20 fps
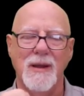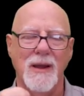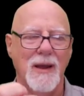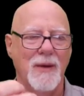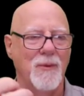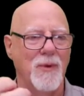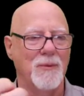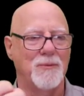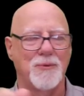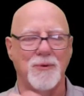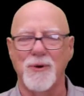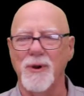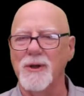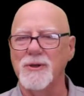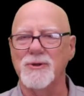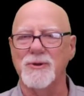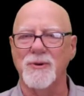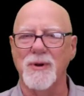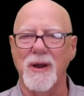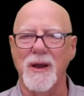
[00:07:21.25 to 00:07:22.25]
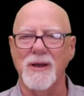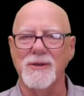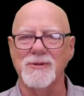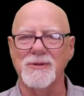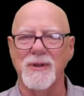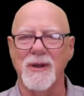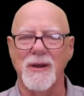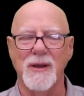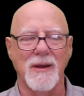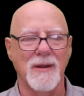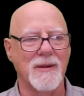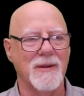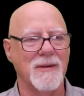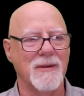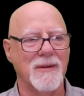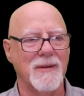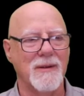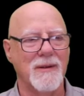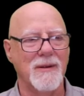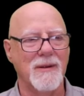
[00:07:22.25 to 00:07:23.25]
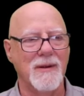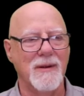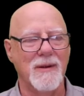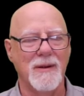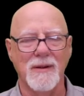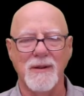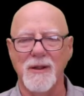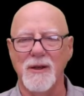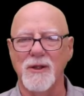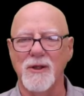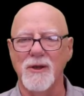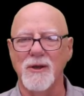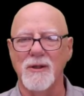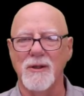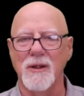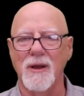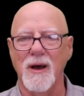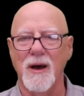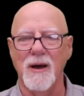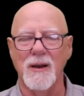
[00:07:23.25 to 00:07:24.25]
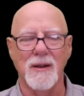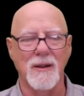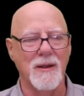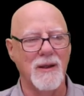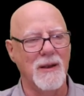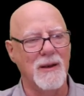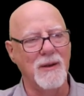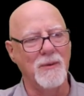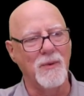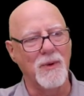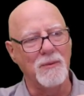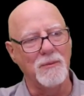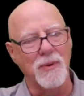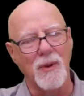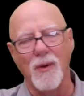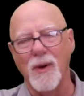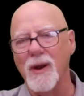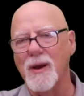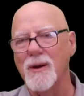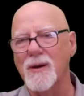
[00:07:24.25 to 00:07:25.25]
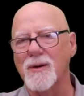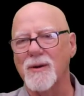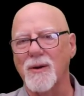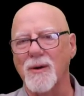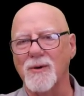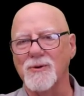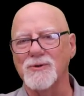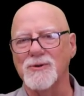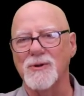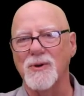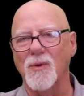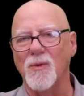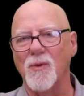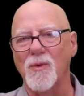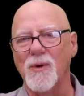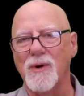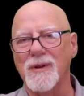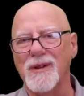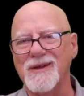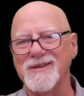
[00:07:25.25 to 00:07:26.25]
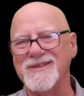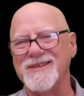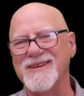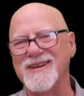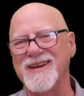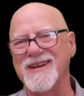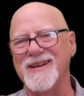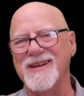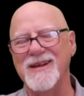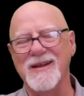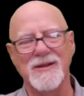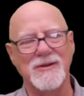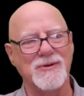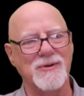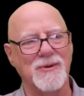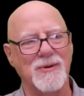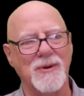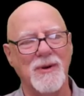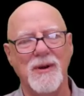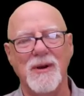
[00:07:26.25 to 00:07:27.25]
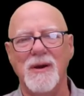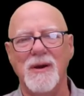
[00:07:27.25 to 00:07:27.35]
and we pressurize that, get it good and hot, and then we blow air across it at 1. That's the condenser.